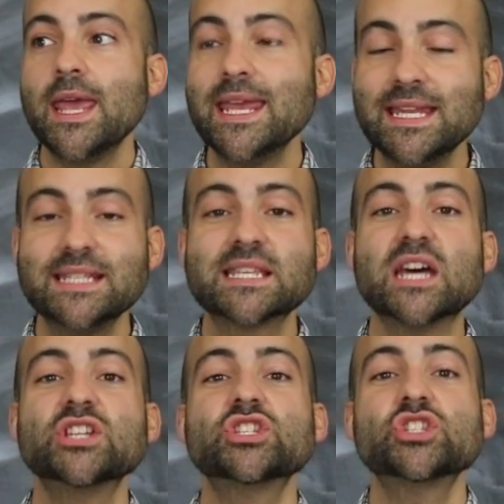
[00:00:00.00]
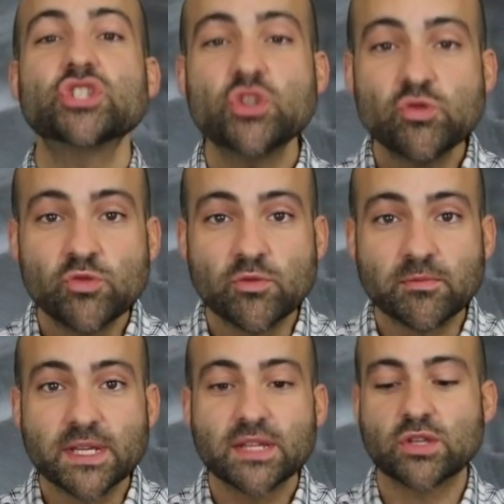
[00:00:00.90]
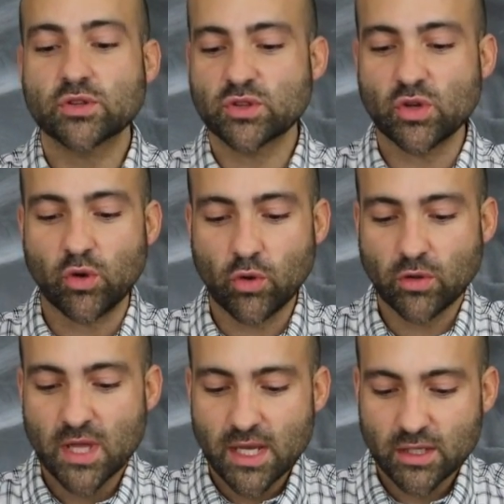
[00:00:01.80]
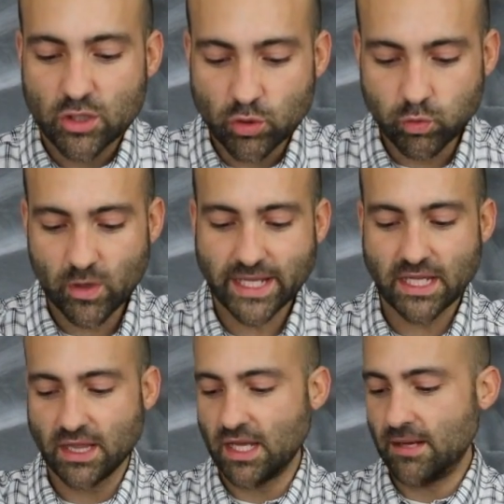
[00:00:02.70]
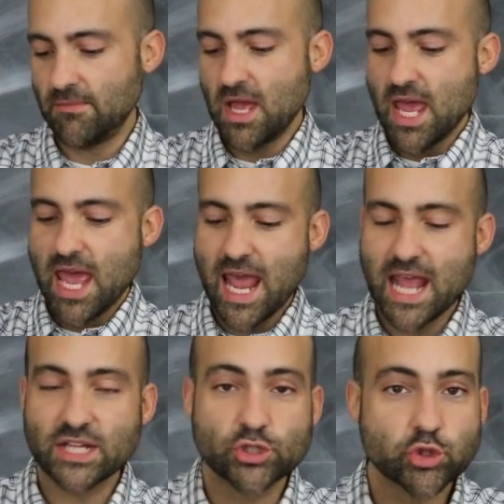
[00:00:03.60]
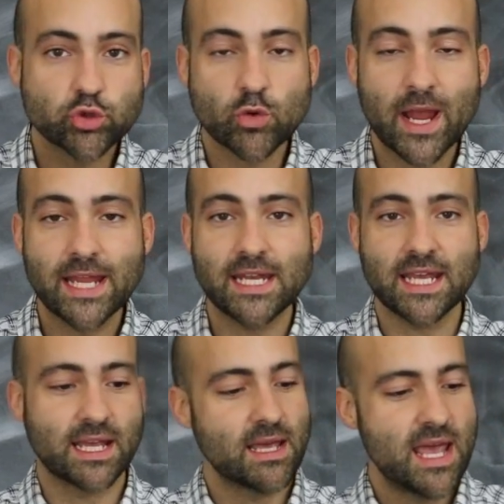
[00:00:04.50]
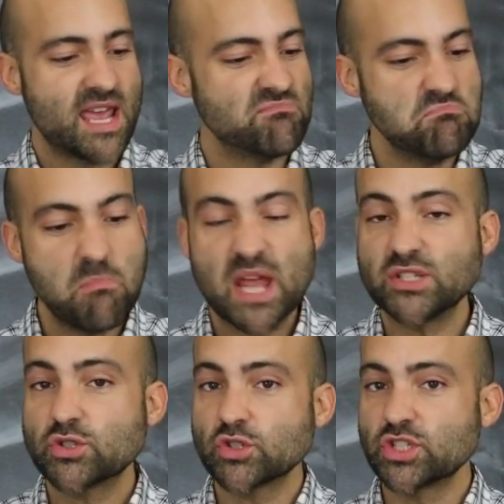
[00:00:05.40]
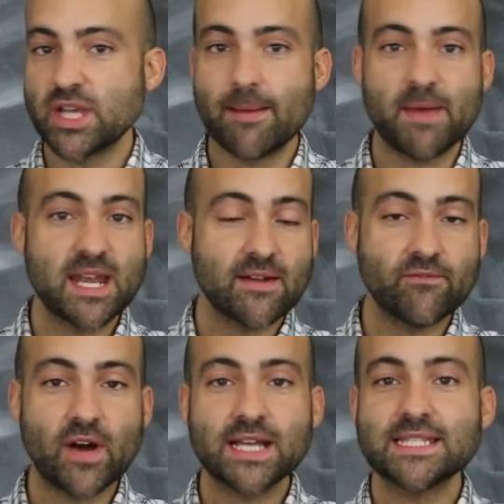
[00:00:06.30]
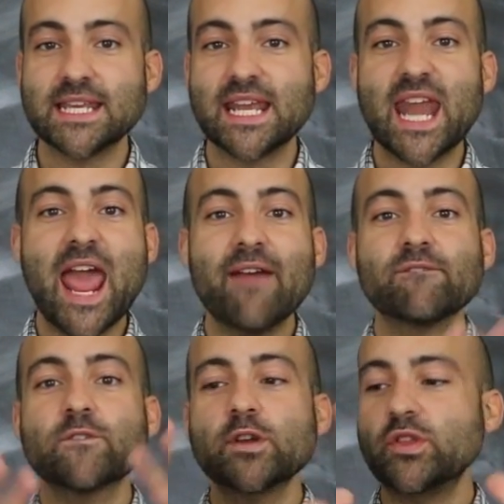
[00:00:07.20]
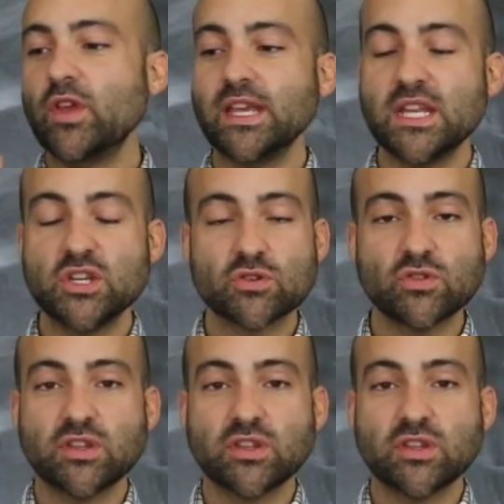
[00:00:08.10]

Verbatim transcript: it is assumed the whole curriculum and training and mentorship and advising and everything in your